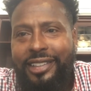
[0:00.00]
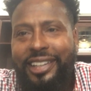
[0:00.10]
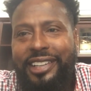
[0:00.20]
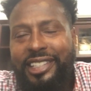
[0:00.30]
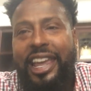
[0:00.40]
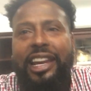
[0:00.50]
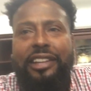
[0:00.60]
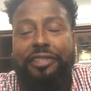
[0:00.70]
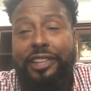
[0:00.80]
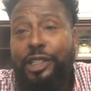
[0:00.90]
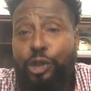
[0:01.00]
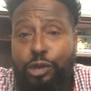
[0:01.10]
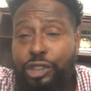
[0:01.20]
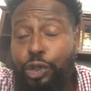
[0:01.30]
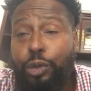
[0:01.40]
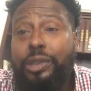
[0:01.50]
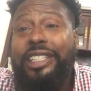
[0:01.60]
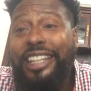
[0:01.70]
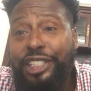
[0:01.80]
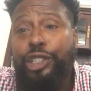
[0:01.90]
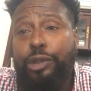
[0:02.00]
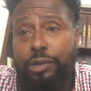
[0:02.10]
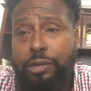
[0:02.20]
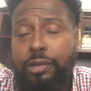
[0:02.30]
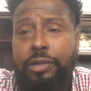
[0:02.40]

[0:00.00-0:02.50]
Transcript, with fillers: the executive, and the judicial